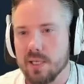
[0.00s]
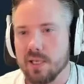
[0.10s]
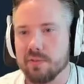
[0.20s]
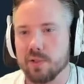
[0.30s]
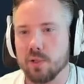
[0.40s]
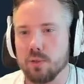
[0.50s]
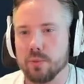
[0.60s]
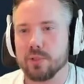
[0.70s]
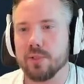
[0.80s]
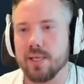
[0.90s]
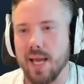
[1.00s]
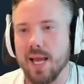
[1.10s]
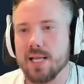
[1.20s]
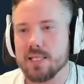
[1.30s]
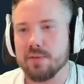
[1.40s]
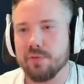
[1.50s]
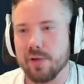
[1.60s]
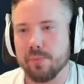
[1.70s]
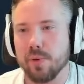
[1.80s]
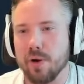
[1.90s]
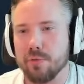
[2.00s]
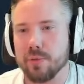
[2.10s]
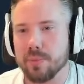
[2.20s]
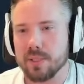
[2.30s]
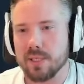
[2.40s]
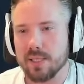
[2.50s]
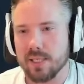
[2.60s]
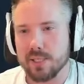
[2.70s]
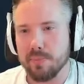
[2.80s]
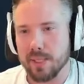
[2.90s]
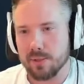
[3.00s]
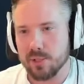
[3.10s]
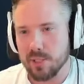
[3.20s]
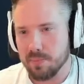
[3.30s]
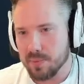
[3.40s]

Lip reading: If the goal were to enhance the firepower of the Montana-class battleships